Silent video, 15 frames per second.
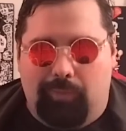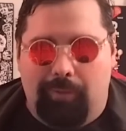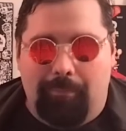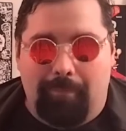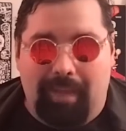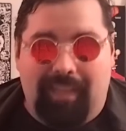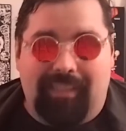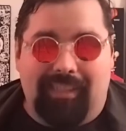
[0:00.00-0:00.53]
what
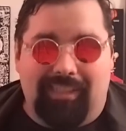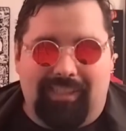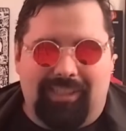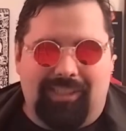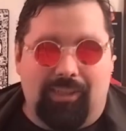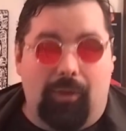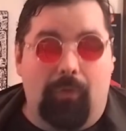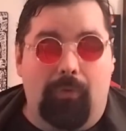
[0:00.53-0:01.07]
makes it
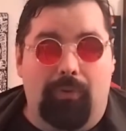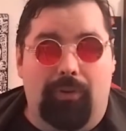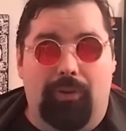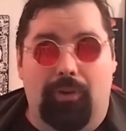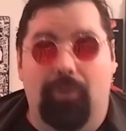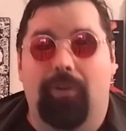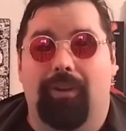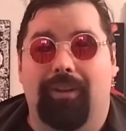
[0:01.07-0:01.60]
so
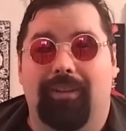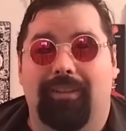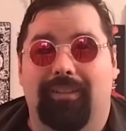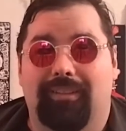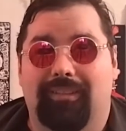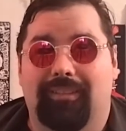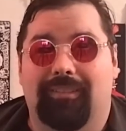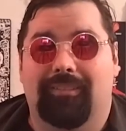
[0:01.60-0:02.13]
good.
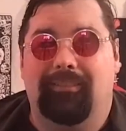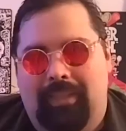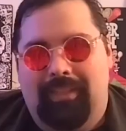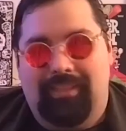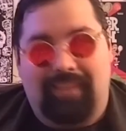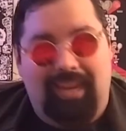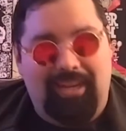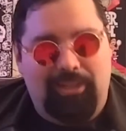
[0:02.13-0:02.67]

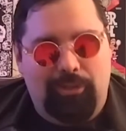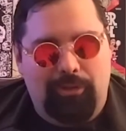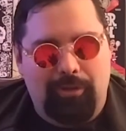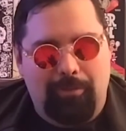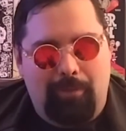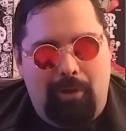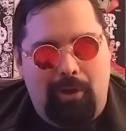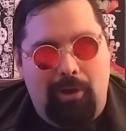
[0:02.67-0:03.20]
Stay tuned
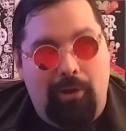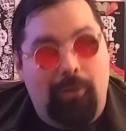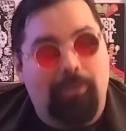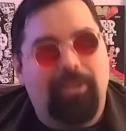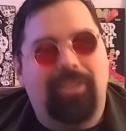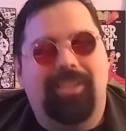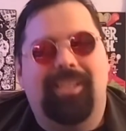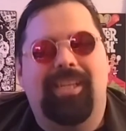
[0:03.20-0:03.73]
tomorrow to
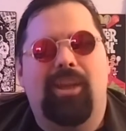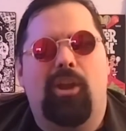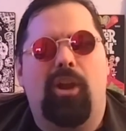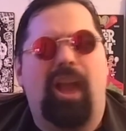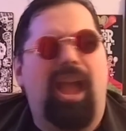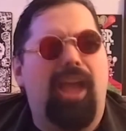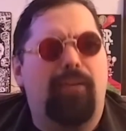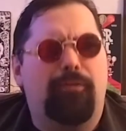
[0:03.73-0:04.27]
see our
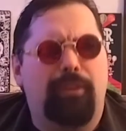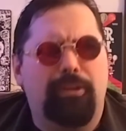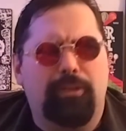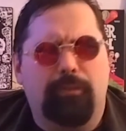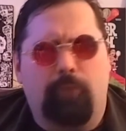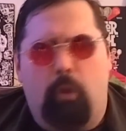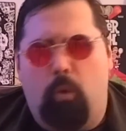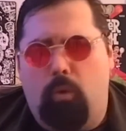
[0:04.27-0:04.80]
advent of
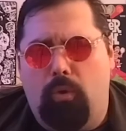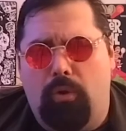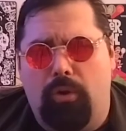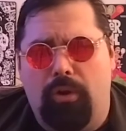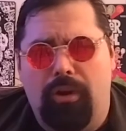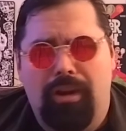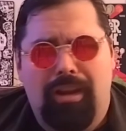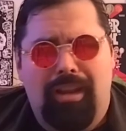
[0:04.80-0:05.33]
horror
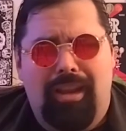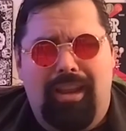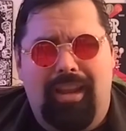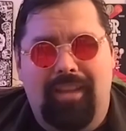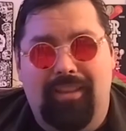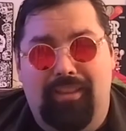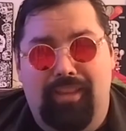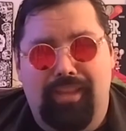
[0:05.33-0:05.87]

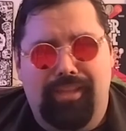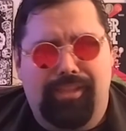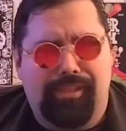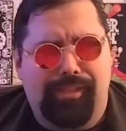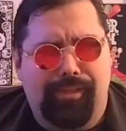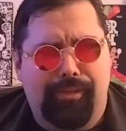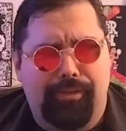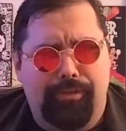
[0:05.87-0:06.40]
in this
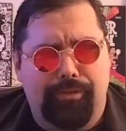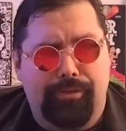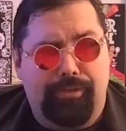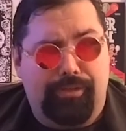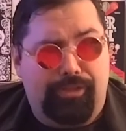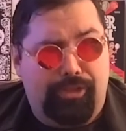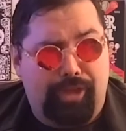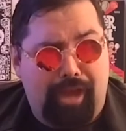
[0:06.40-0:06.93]
year's
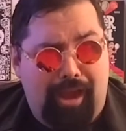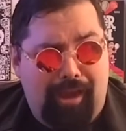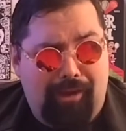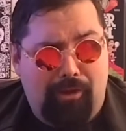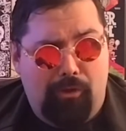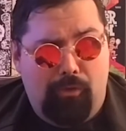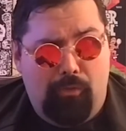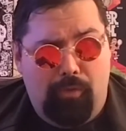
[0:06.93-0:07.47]

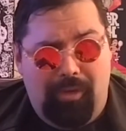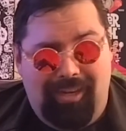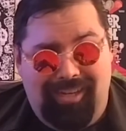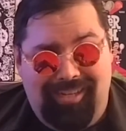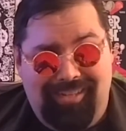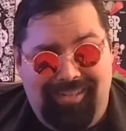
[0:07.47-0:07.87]
Jackoween.